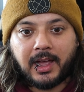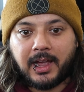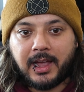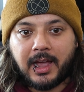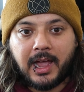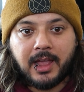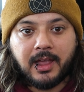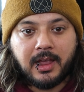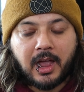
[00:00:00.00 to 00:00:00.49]

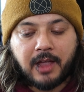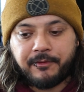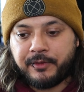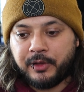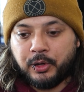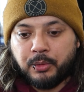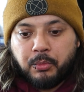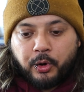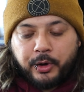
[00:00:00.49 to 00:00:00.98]
I
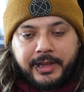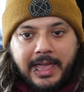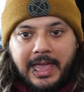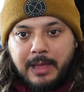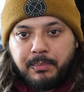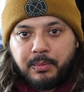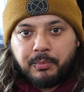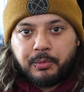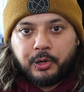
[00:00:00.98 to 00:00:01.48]
feel more
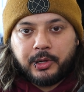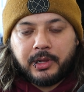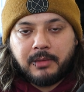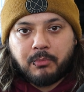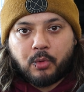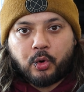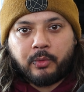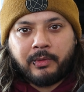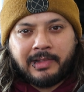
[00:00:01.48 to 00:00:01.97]
capable
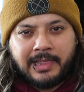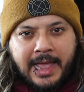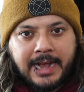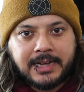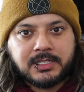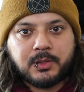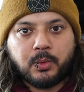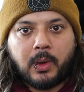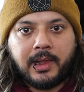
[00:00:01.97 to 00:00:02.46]
and more
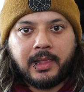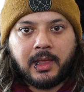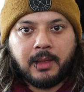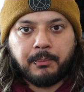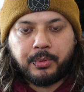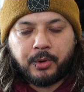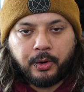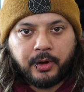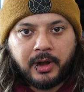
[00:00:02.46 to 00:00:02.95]
relaxed while
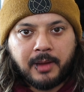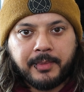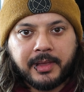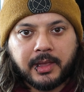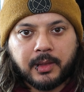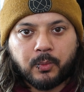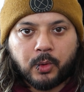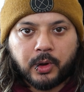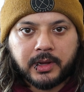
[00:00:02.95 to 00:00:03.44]
I'm
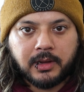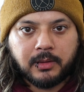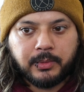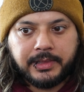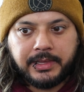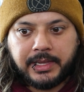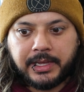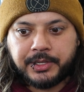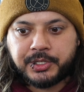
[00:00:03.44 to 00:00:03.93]
programming and working
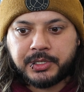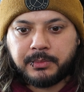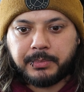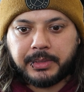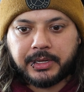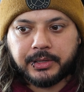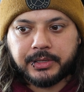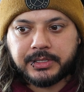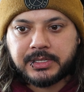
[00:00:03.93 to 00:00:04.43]
with the engine
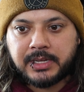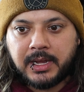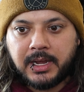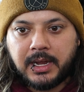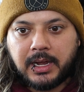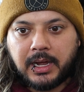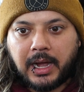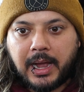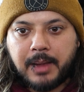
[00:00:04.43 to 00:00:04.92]
because
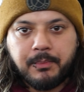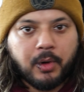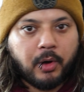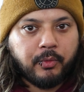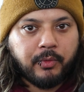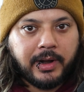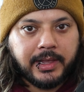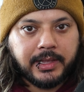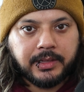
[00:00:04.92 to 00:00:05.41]
I'm
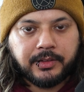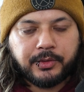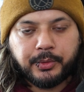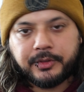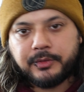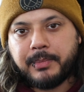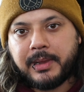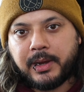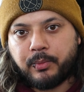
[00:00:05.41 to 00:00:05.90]
not running into
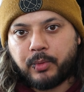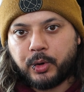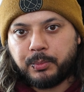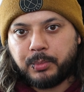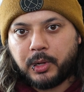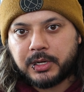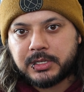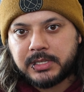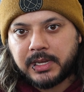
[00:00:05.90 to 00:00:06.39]
as many
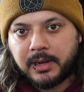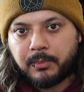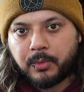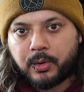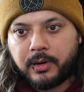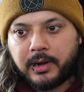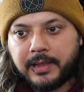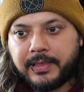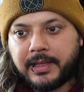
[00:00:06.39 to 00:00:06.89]
roadblocks
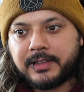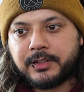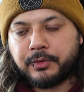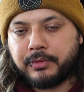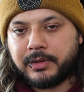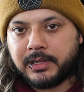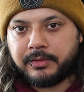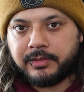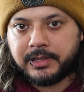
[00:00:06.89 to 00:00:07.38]
anymore. And that's a
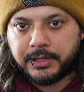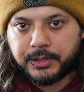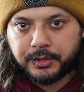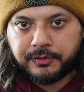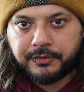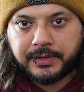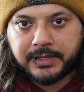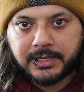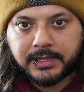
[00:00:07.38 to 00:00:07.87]
really, really
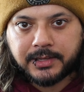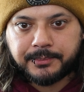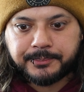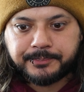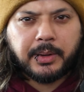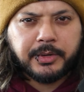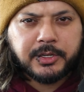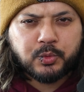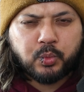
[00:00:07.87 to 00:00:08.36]
good feeling.
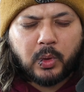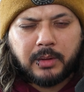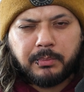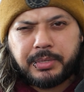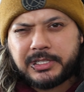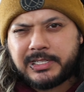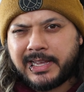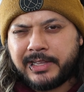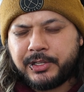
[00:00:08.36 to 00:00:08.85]
There is one
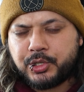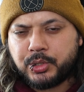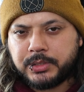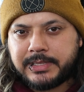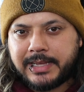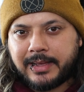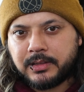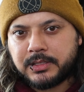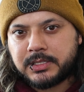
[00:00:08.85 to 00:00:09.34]
potential
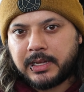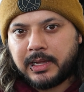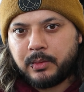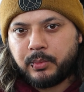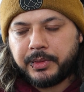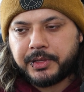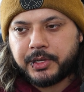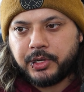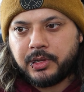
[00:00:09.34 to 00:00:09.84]
downside
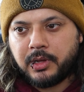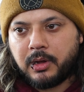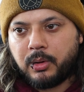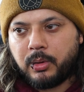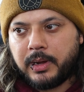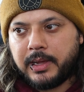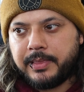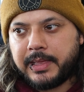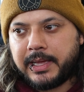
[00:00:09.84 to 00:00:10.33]
with
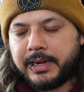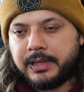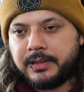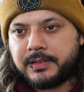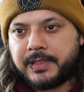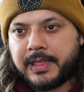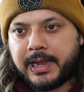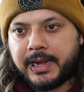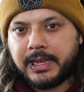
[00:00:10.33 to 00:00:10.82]
Godot, and that
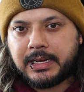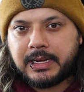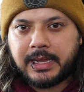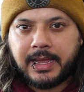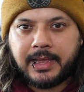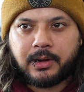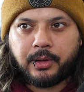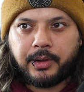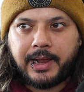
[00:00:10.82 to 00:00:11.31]
is that it
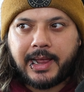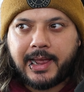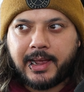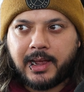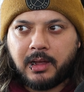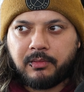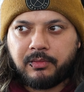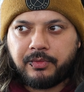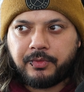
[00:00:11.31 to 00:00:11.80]
cannot
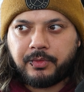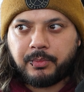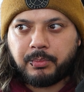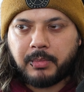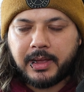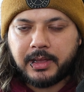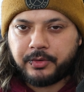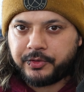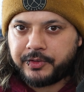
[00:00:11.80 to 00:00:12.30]
have,
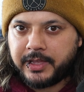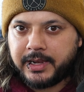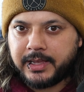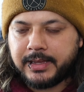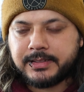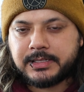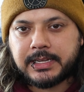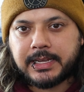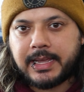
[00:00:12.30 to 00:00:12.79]
my
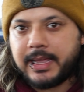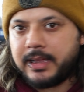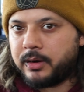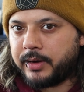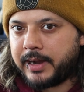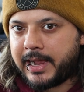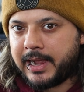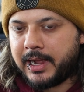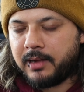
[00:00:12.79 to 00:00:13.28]
understanding is it
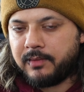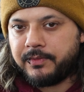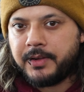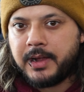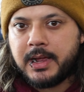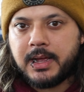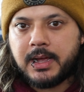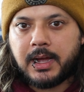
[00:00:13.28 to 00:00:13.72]
cannot have